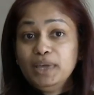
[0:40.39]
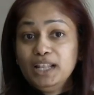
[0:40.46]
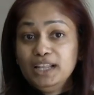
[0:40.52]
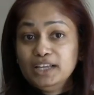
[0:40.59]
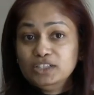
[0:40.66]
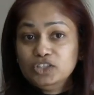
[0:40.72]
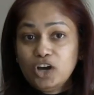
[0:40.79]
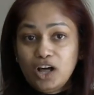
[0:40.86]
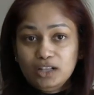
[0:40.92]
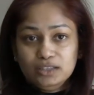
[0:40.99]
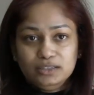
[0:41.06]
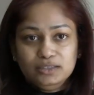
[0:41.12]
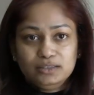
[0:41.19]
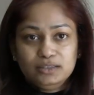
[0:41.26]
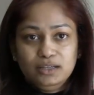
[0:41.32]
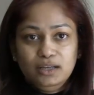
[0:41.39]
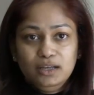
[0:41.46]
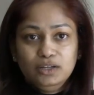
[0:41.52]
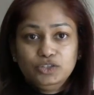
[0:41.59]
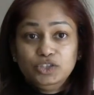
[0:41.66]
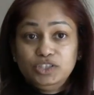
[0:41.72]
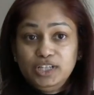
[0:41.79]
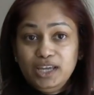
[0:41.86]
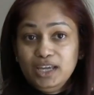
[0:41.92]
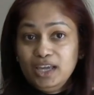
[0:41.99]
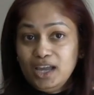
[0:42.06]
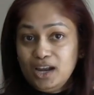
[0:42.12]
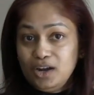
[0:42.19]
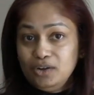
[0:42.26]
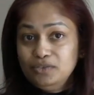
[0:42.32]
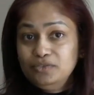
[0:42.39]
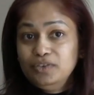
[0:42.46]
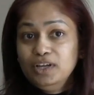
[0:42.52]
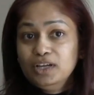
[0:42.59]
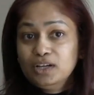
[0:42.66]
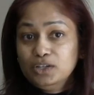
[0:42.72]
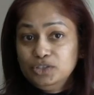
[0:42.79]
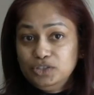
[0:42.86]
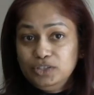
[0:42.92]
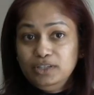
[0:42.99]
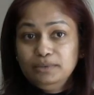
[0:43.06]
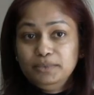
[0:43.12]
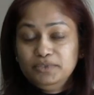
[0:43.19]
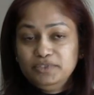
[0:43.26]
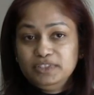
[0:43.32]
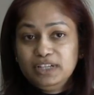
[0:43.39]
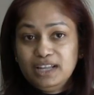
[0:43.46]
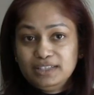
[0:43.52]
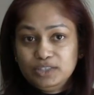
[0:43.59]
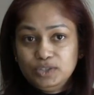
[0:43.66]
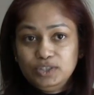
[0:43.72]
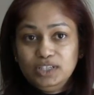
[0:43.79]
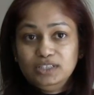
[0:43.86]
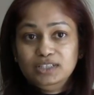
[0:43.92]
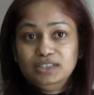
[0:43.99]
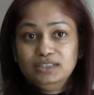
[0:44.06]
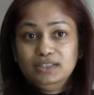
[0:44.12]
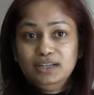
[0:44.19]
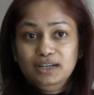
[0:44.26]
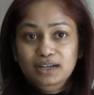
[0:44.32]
billion to take care of Clostridium difficile-associated